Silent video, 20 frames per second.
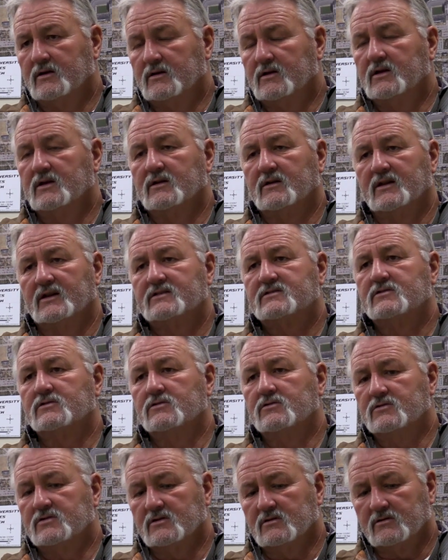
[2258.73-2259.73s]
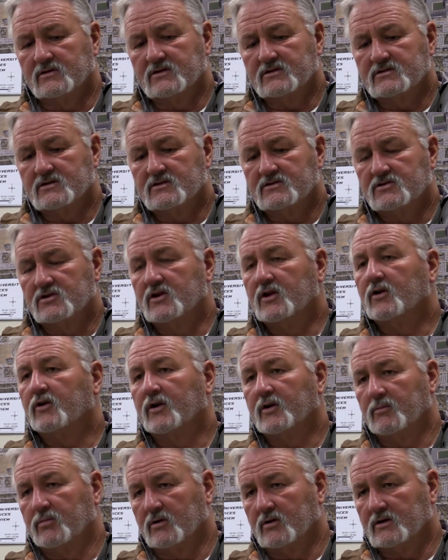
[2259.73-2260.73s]
Again, that's a utilities
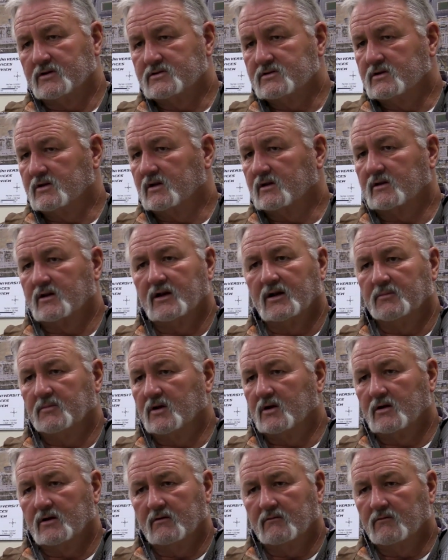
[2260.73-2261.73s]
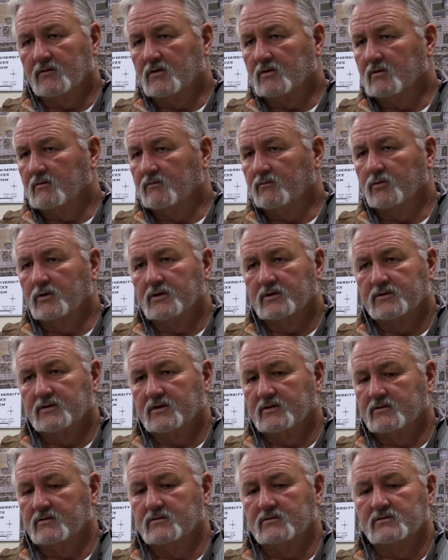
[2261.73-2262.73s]
engineering project that I'm not involved with
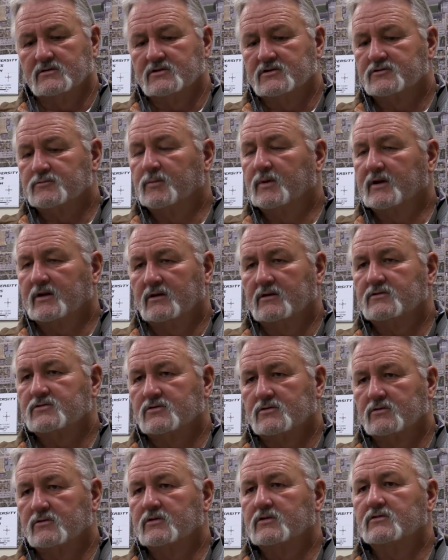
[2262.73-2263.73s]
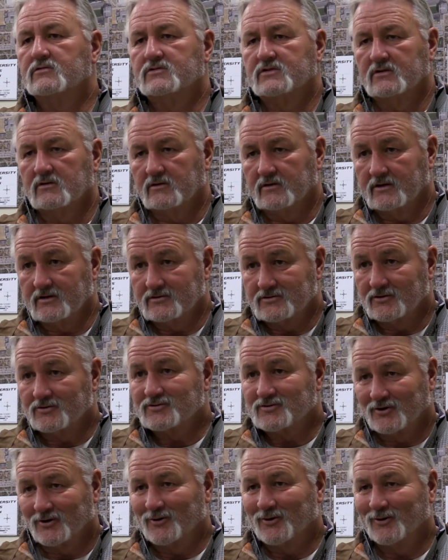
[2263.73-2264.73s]
other than just making sure the utilities are
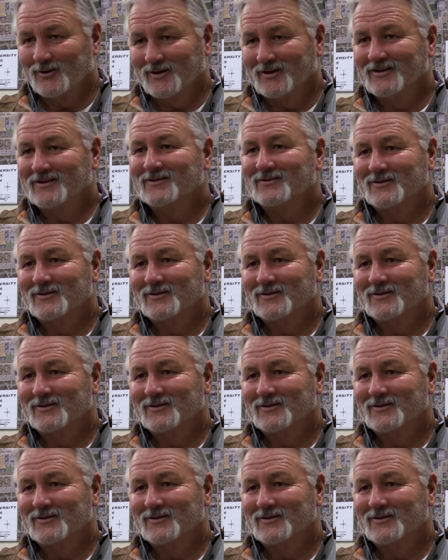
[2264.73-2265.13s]
certainly